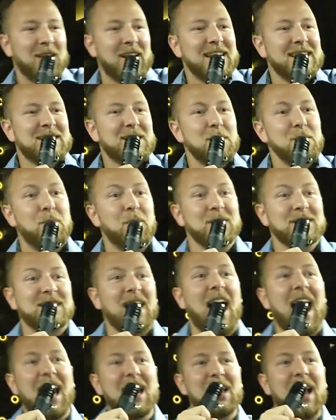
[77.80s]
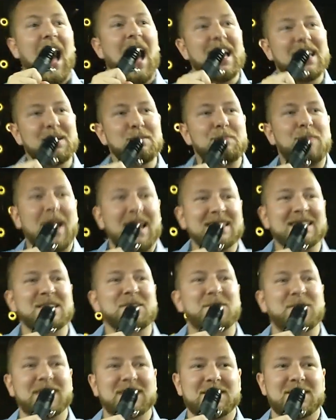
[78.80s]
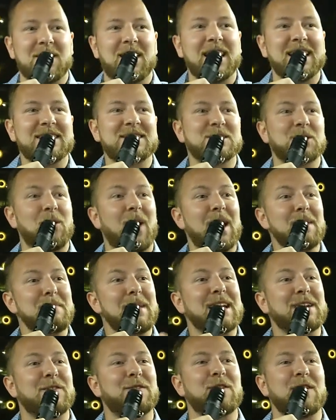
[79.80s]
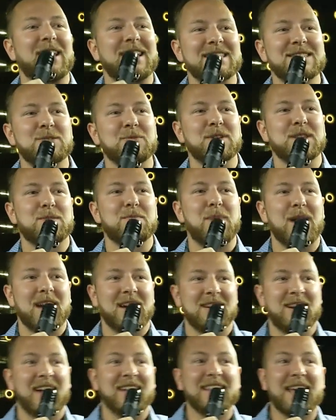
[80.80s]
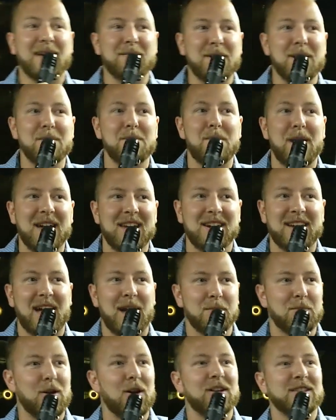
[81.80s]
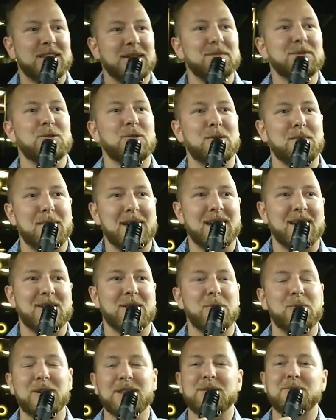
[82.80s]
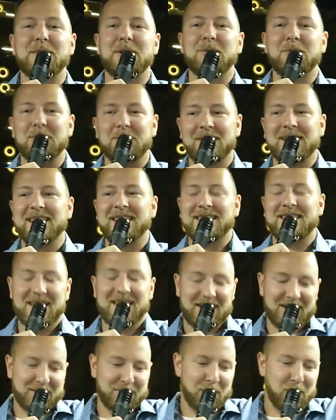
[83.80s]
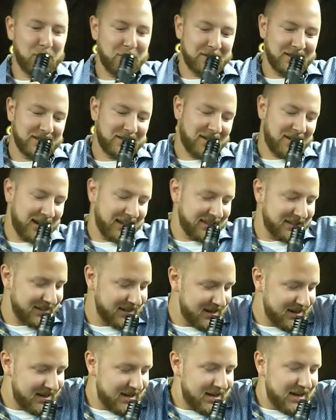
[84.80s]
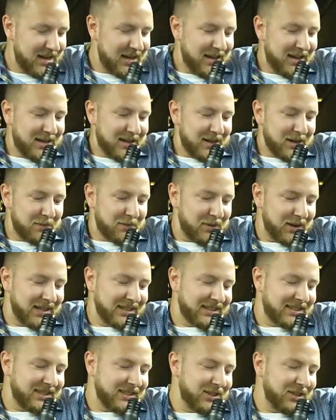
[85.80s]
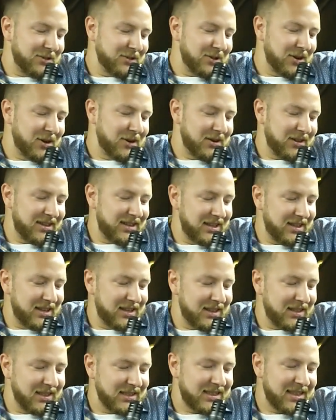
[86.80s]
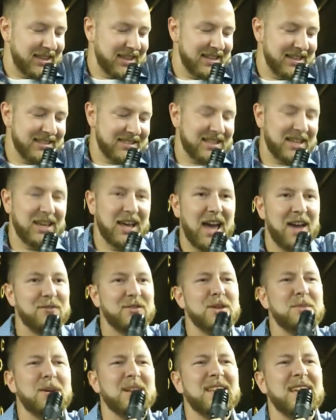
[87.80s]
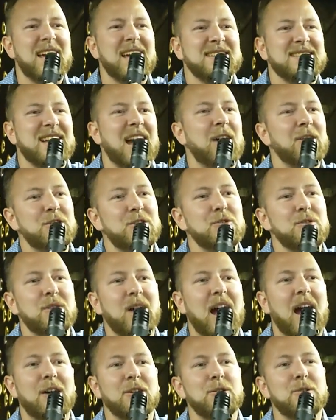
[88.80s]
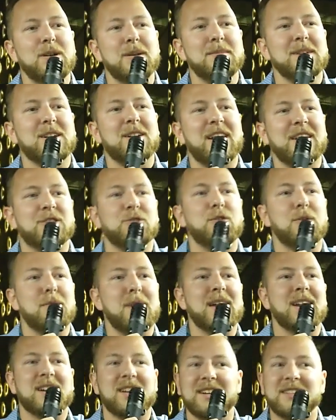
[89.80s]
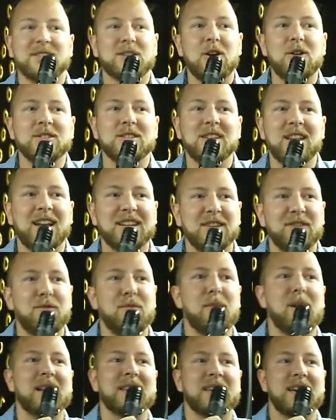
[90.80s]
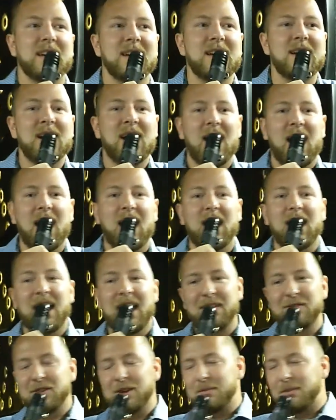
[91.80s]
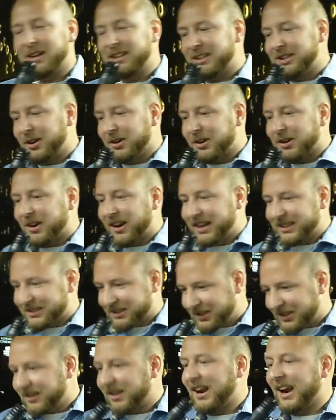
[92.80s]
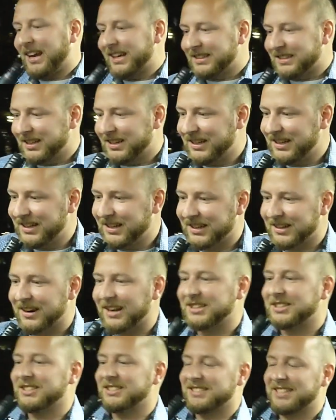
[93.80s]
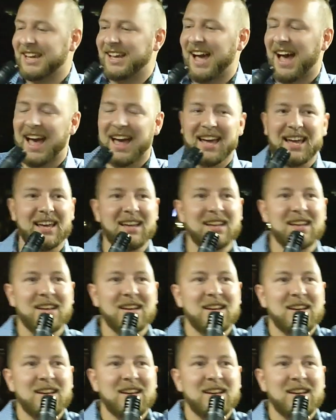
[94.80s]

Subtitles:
Right? But I am pacifist, right? So I make friends with bear. I name him Barry. I brought him to America with me. We will get there in a moment, right? But, you know, the thing is, everybody asks how you immigrate to America. It costs a lot of money. Everybody know Gretchen, right? Gretchen, say hi.